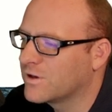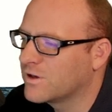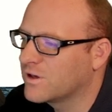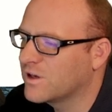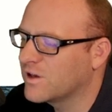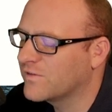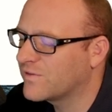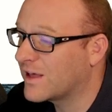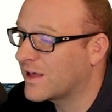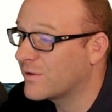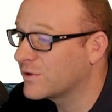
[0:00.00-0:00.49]

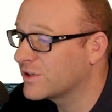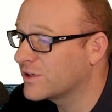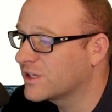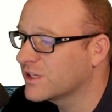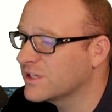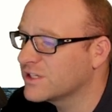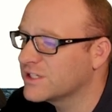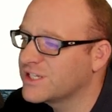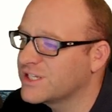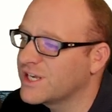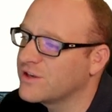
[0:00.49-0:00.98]
if that would
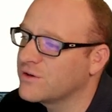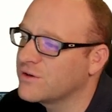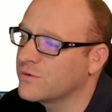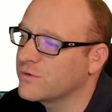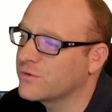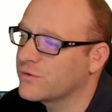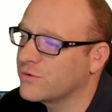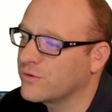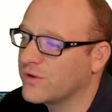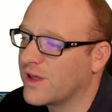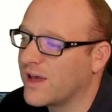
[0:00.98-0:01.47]
continue
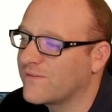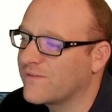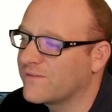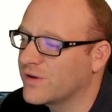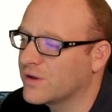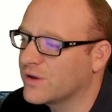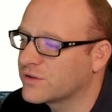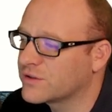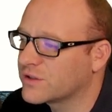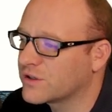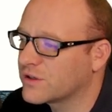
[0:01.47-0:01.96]
through that
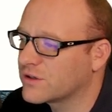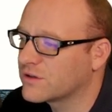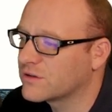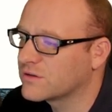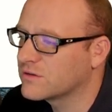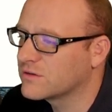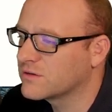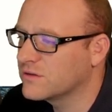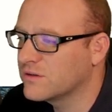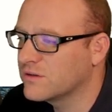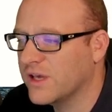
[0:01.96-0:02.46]
filter.
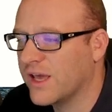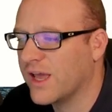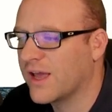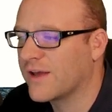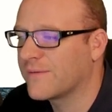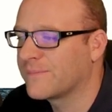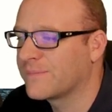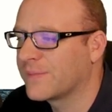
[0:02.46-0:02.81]
Yeah.